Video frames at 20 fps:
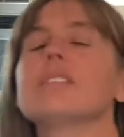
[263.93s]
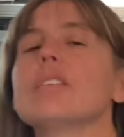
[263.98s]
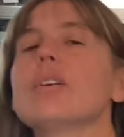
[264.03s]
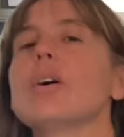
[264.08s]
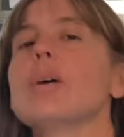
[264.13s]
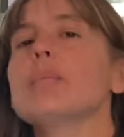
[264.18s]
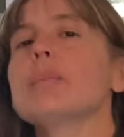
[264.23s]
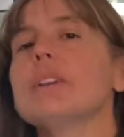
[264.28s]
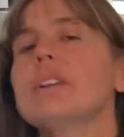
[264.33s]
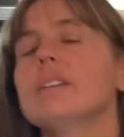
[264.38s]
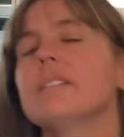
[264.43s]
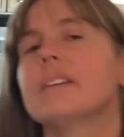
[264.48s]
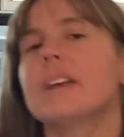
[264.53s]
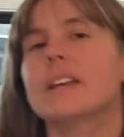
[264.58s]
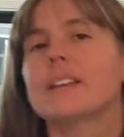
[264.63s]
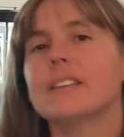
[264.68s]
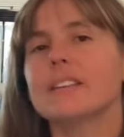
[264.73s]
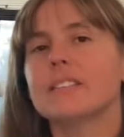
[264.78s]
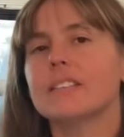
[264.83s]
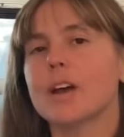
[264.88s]
I'm going to
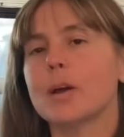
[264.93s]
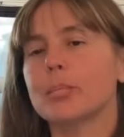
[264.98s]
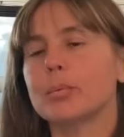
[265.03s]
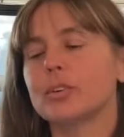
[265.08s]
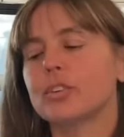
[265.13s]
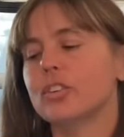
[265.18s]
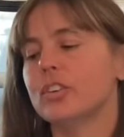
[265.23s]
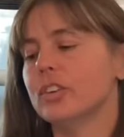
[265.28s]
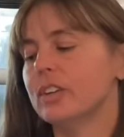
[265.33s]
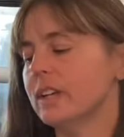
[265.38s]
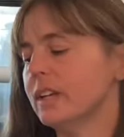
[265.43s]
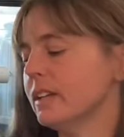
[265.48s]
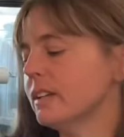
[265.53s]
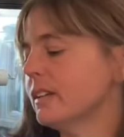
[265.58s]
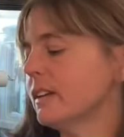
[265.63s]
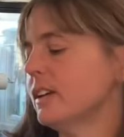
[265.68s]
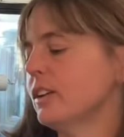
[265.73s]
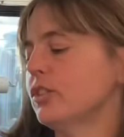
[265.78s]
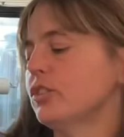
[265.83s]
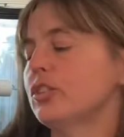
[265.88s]
take this opportunity
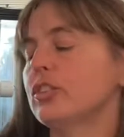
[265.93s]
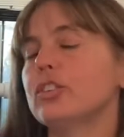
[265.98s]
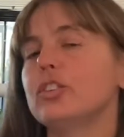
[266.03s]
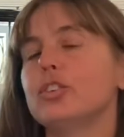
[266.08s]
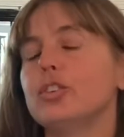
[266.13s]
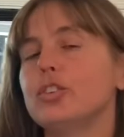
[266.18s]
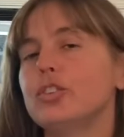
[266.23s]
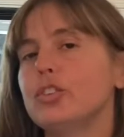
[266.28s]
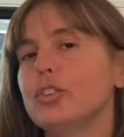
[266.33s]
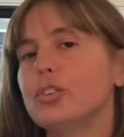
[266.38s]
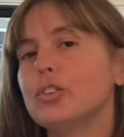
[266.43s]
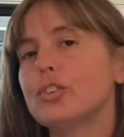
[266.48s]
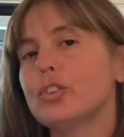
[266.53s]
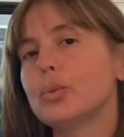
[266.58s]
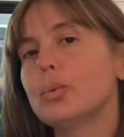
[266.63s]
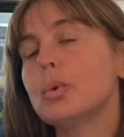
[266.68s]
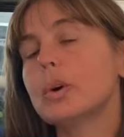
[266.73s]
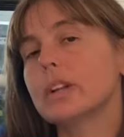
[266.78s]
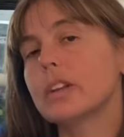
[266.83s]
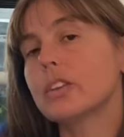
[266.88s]
to introduce you to
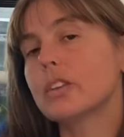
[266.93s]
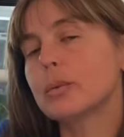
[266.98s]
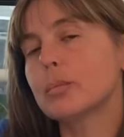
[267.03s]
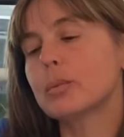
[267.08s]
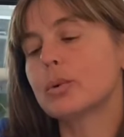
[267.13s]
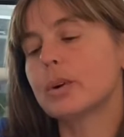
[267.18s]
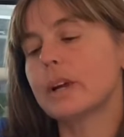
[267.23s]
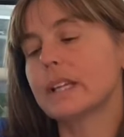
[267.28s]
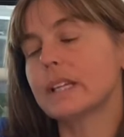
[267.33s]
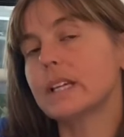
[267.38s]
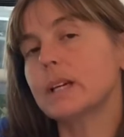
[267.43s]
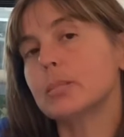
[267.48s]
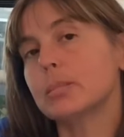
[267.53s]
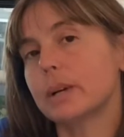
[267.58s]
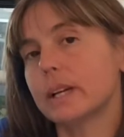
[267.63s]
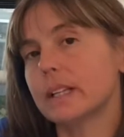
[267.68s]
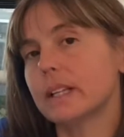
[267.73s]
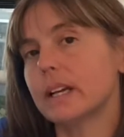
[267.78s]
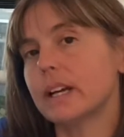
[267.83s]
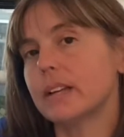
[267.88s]
one of the Morelia
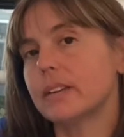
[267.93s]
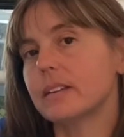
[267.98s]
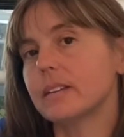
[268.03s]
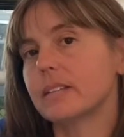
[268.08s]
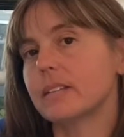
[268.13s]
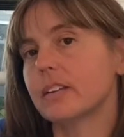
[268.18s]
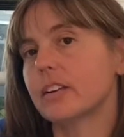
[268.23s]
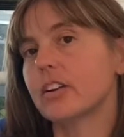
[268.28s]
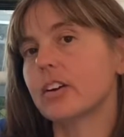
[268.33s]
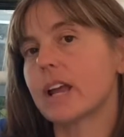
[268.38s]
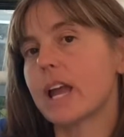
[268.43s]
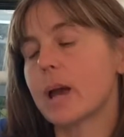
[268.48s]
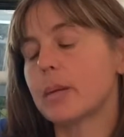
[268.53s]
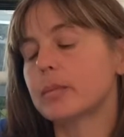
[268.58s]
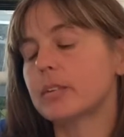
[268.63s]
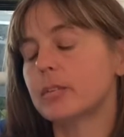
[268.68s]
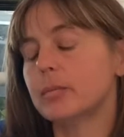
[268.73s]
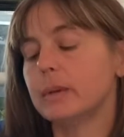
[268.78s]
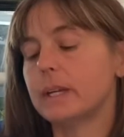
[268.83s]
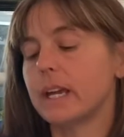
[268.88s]
bredli that's in our
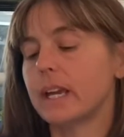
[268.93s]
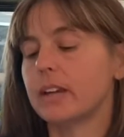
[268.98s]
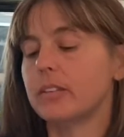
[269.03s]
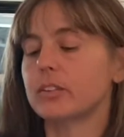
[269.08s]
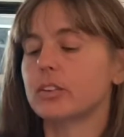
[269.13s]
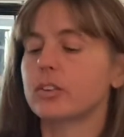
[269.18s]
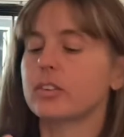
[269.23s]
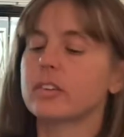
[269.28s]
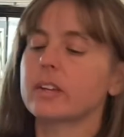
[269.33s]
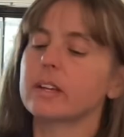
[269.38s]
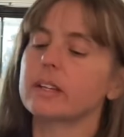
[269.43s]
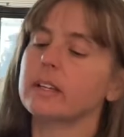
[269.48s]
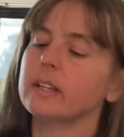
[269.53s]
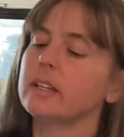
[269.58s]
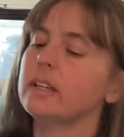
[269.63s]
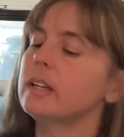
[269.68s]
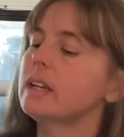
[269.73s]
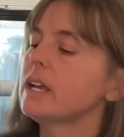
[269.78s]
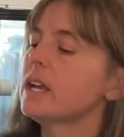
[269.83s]
captive behavior study,